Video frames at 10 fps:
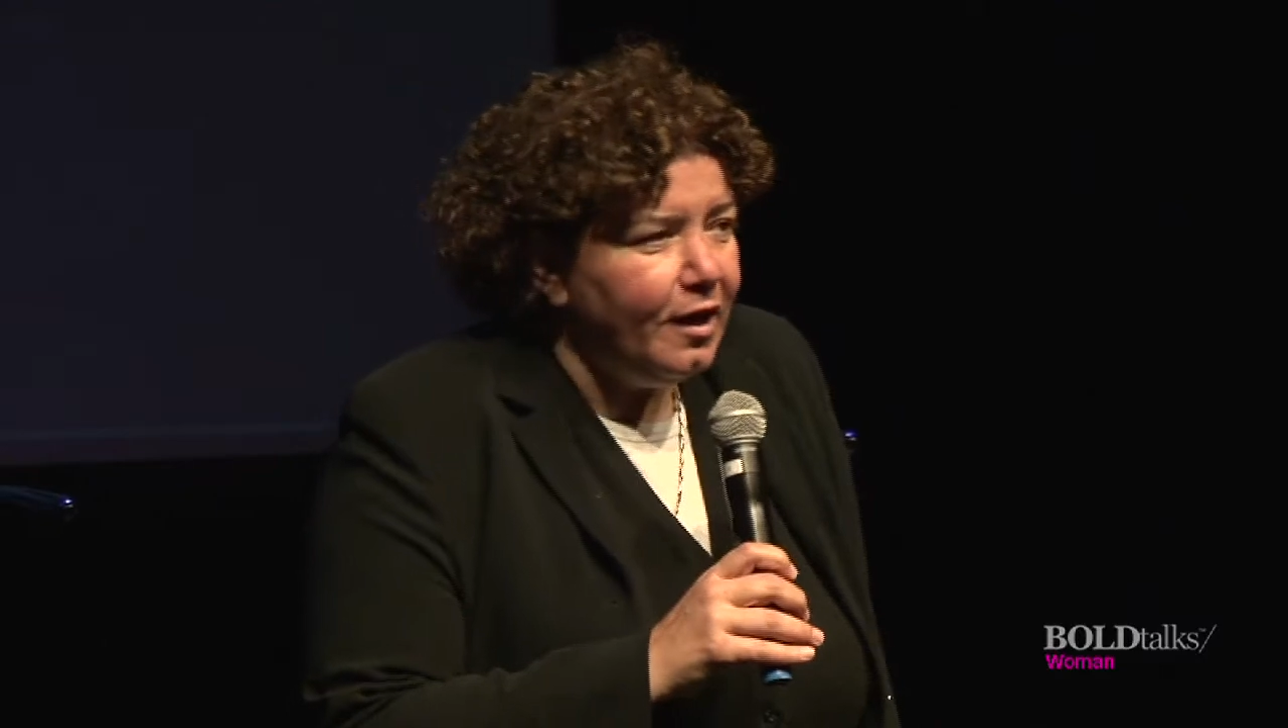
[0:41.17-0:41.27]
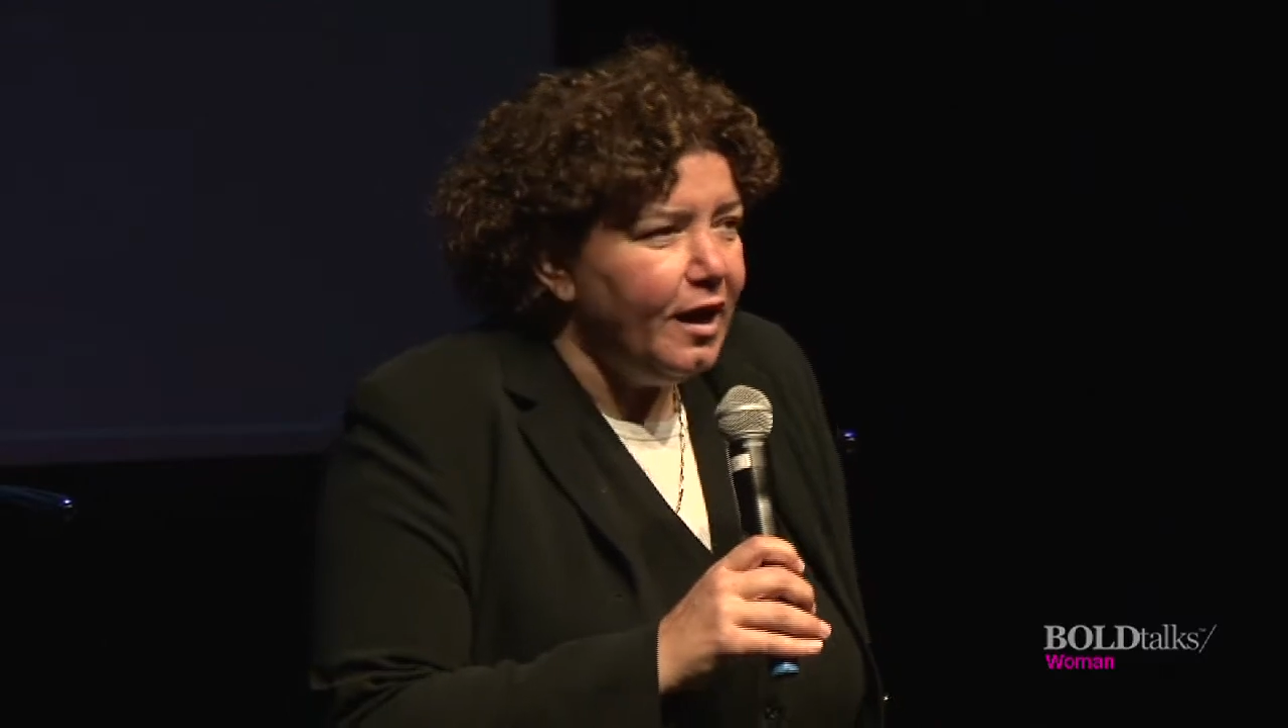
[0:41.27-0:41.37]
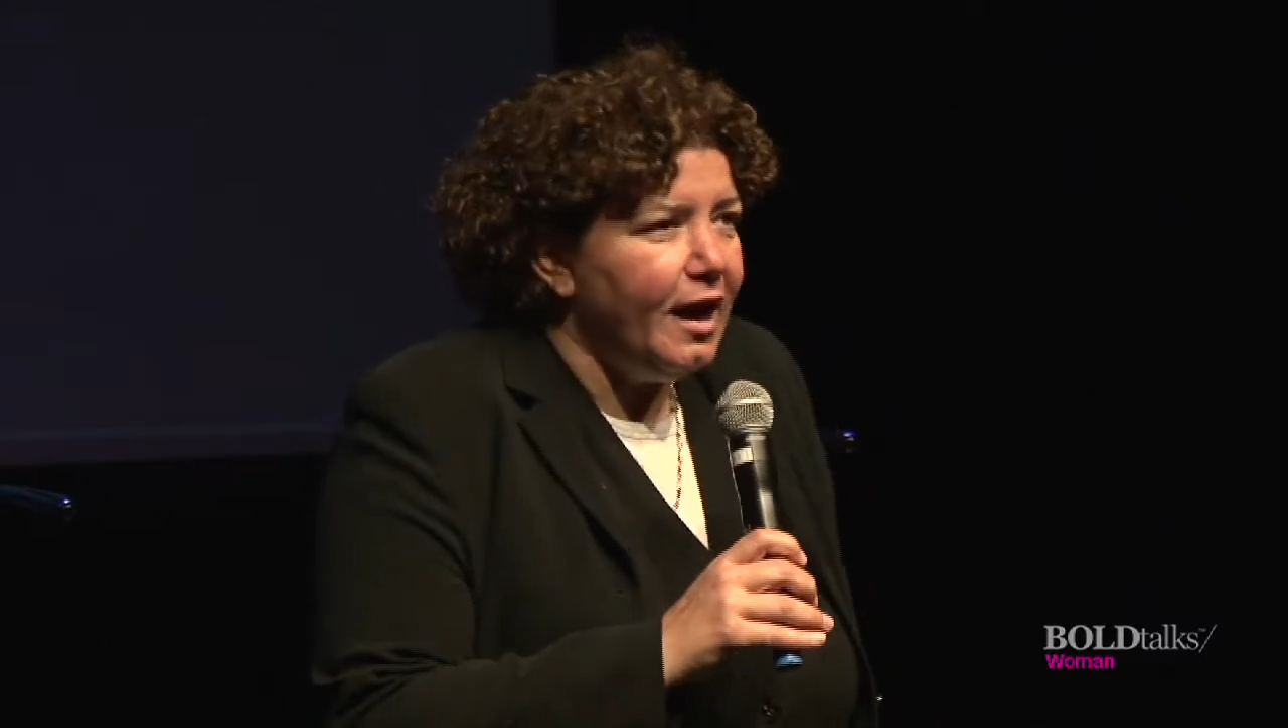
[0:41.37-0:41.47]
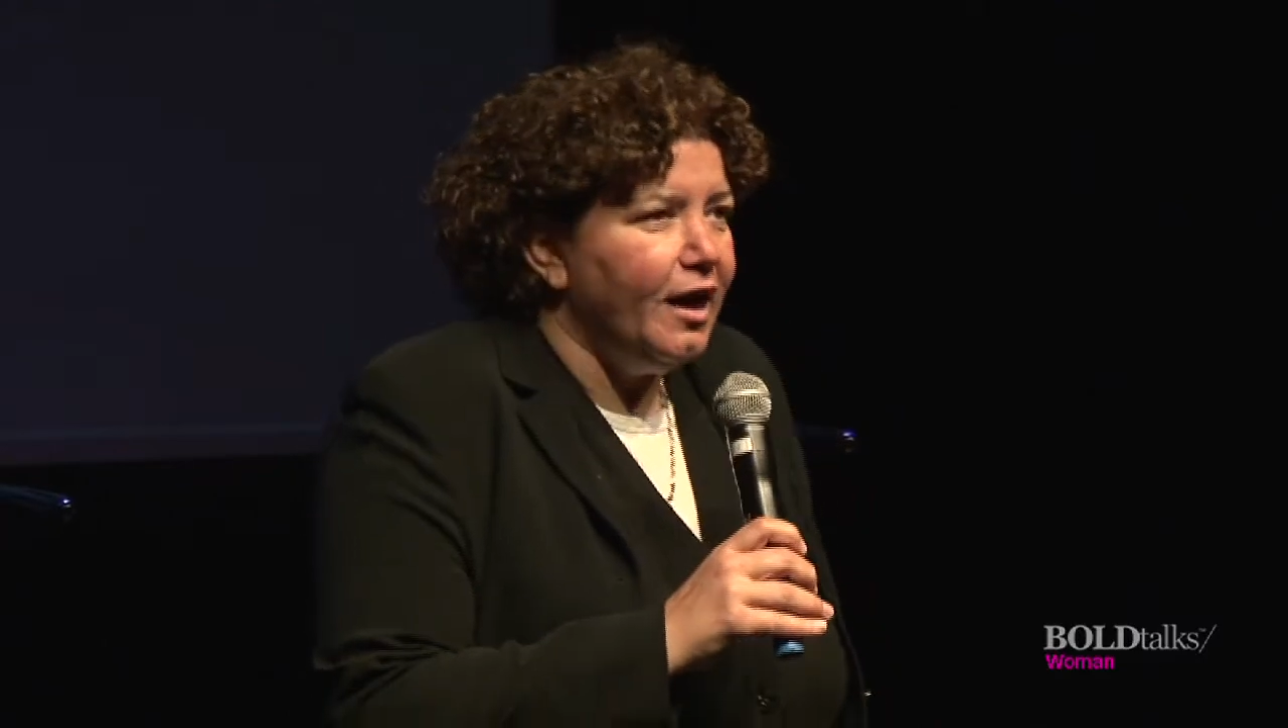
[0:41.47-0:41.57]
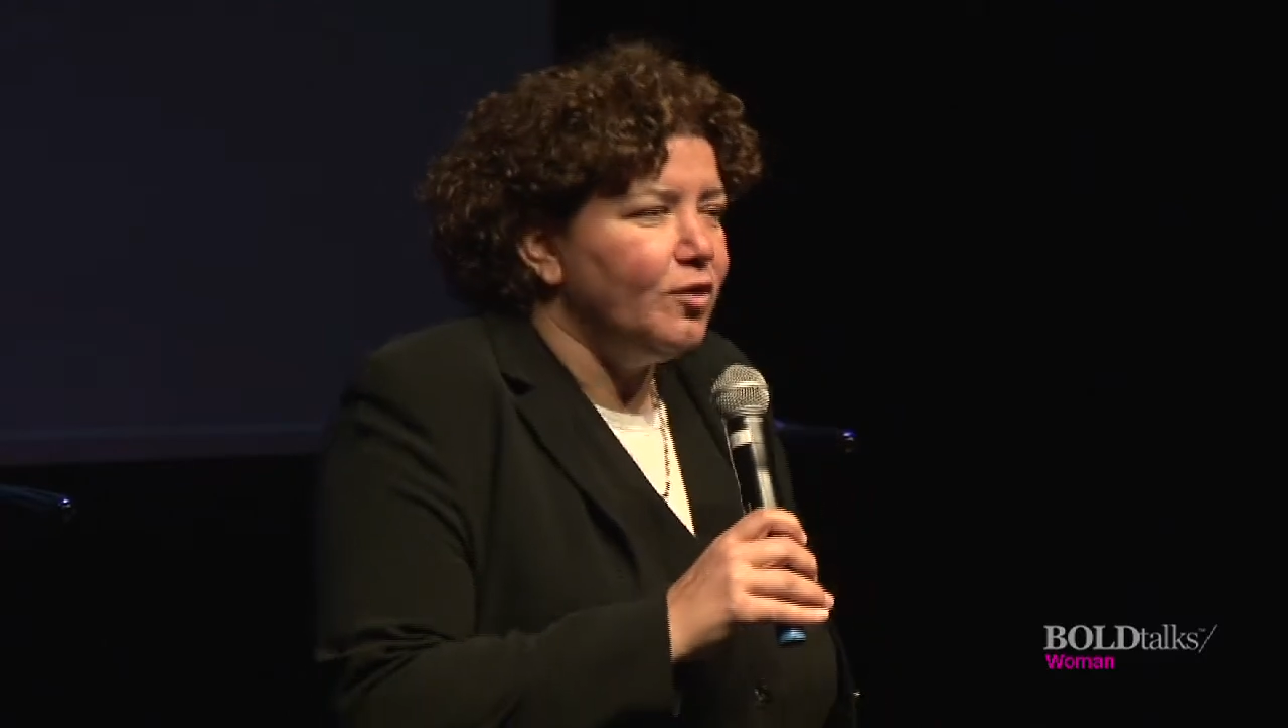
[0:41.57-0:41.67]

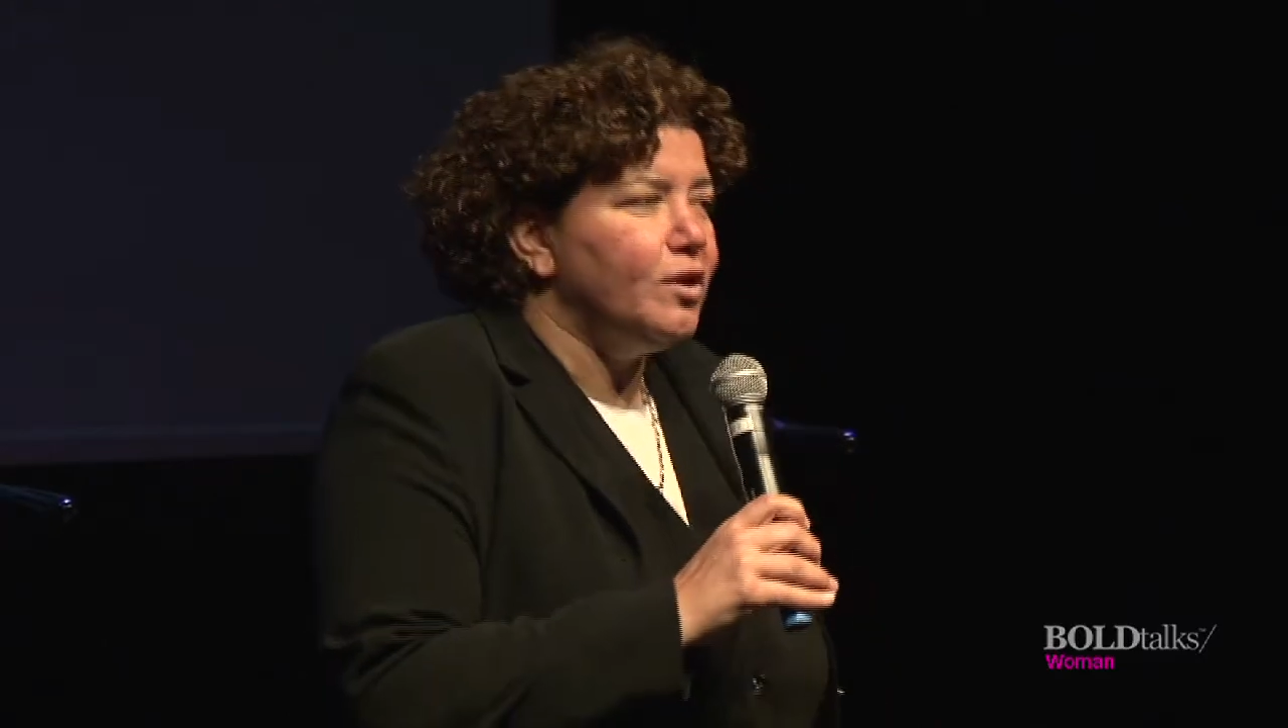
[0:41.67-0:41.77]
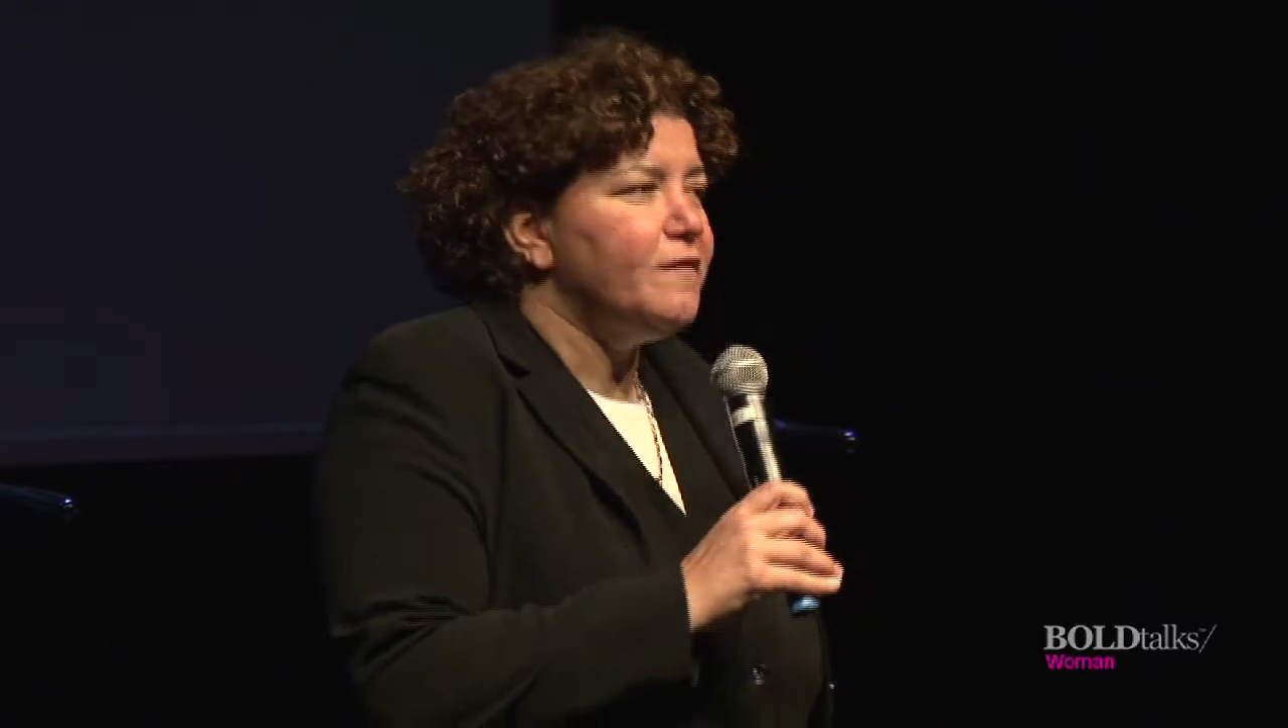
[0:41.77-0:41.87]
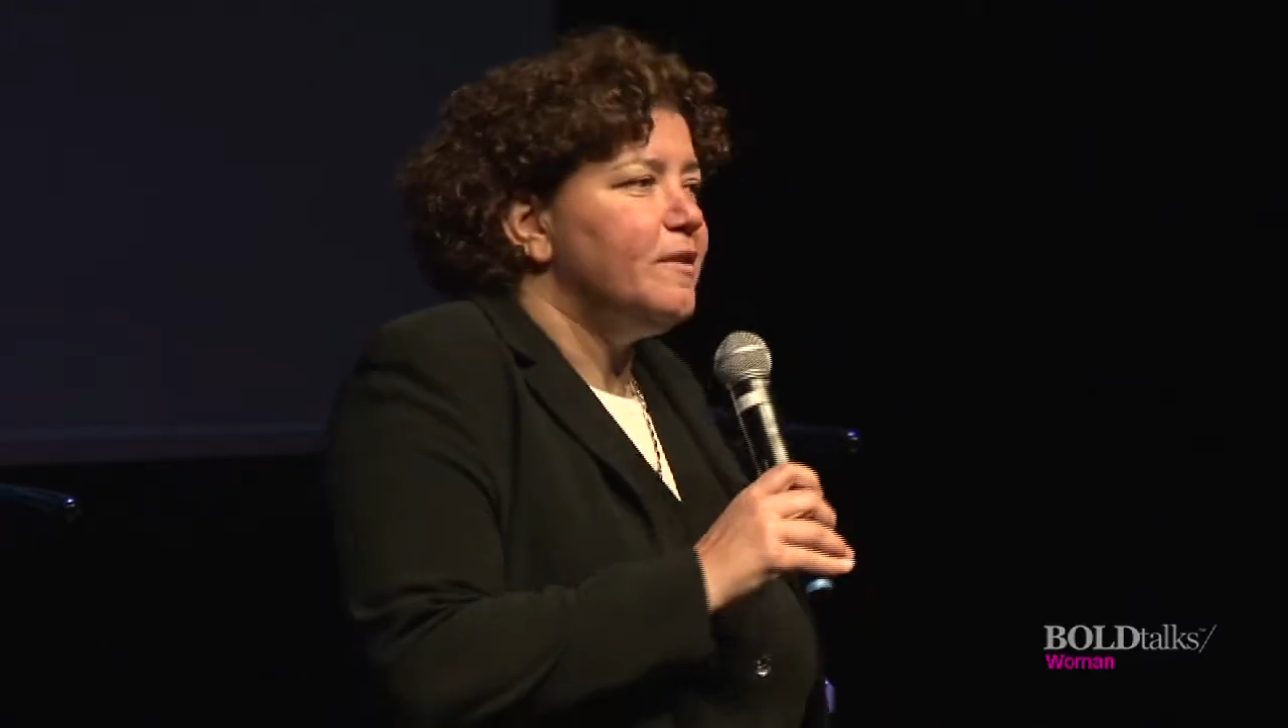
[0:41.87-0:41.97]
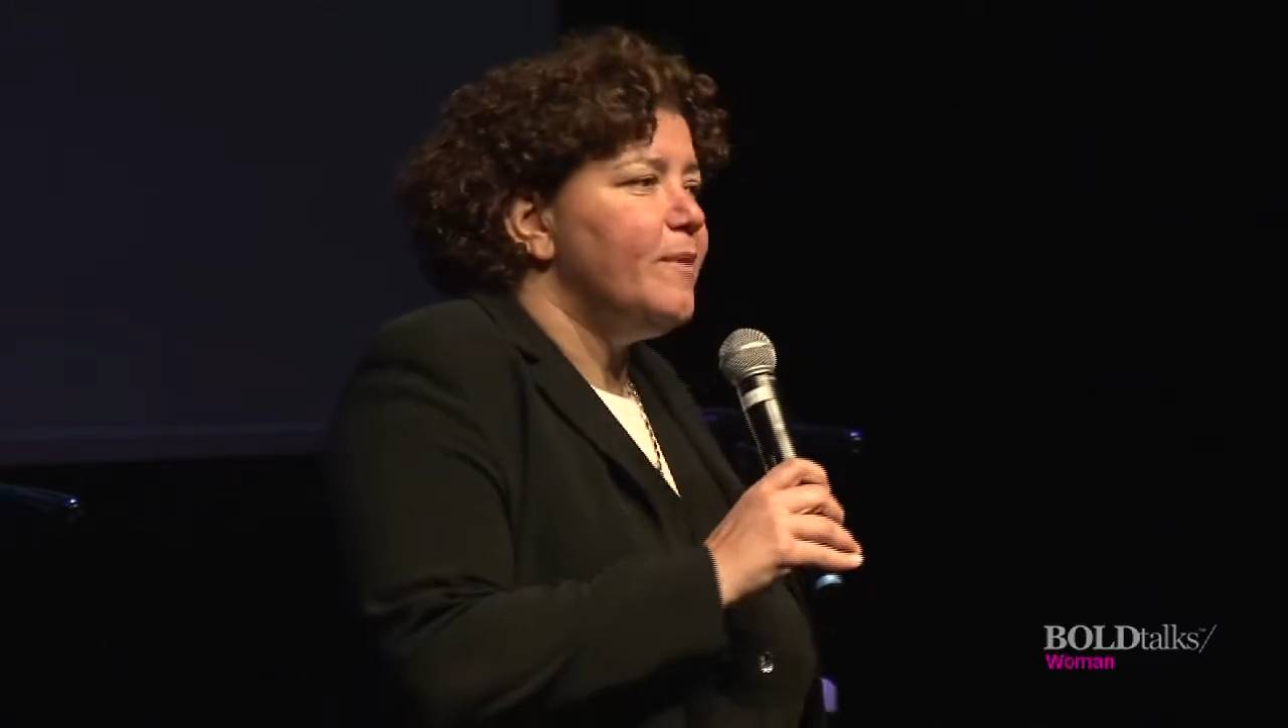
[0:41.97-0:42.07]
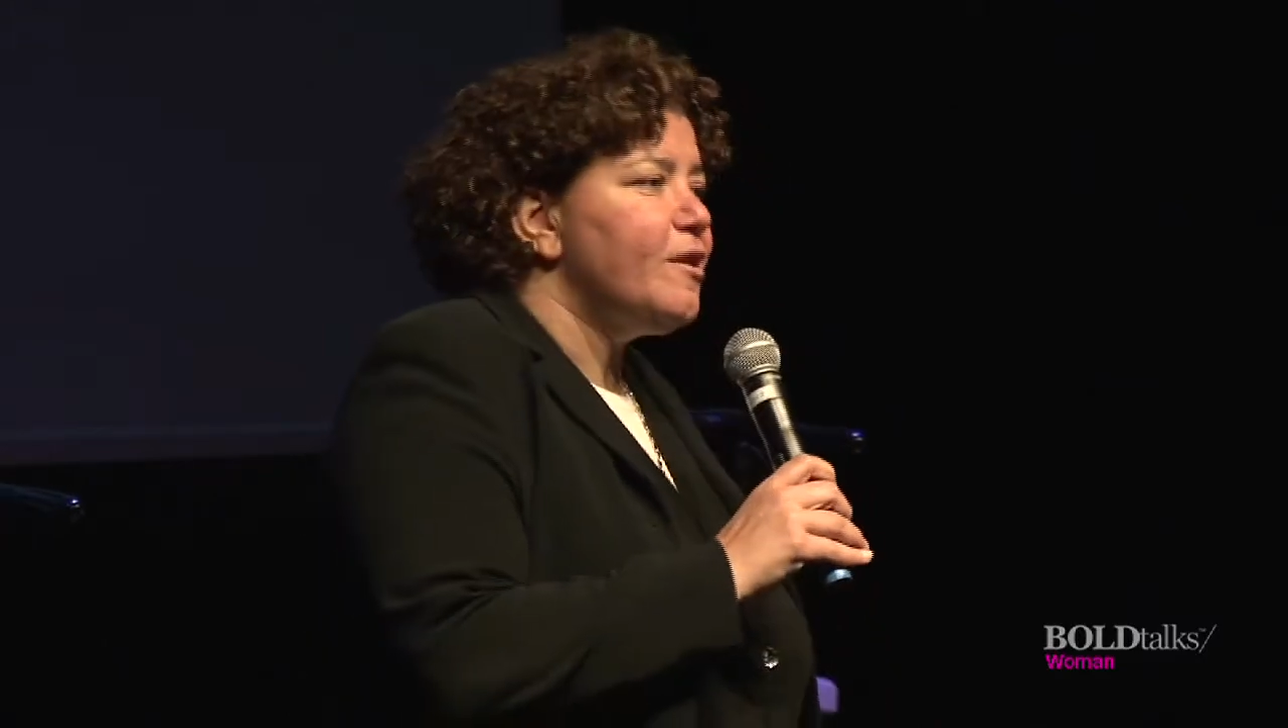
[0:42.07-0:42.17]
And one
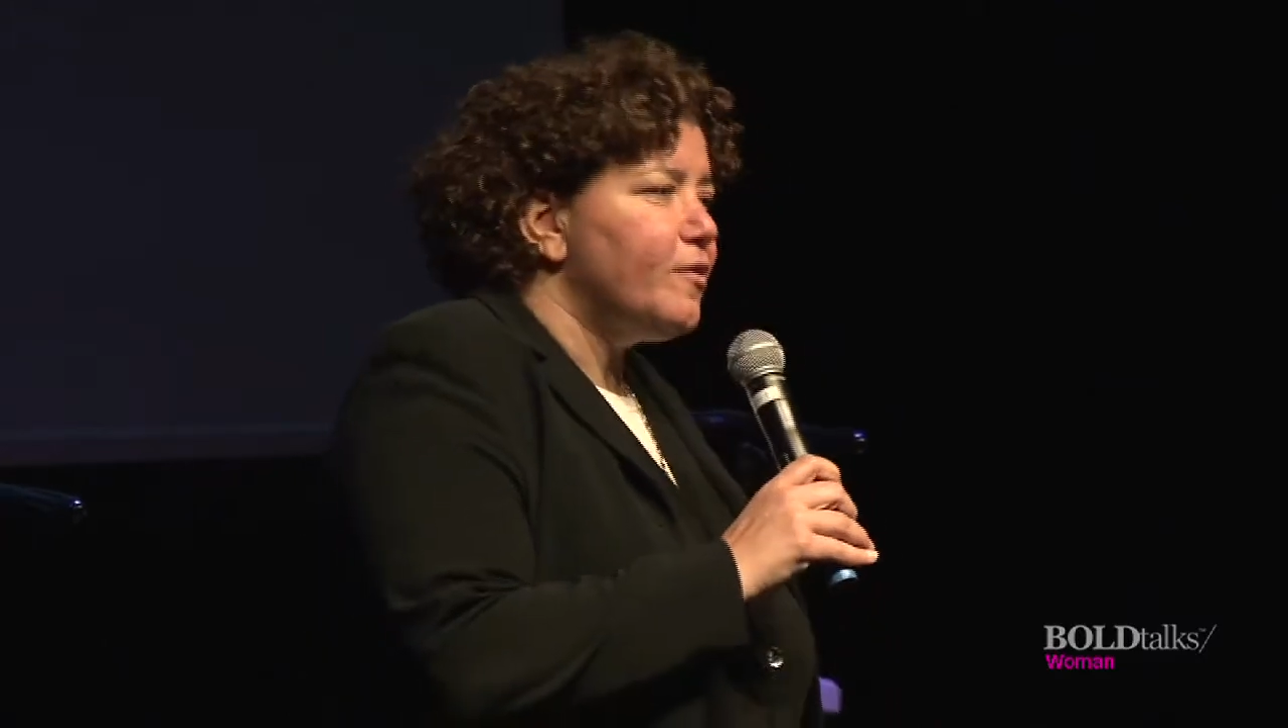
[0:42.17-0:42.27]
of the main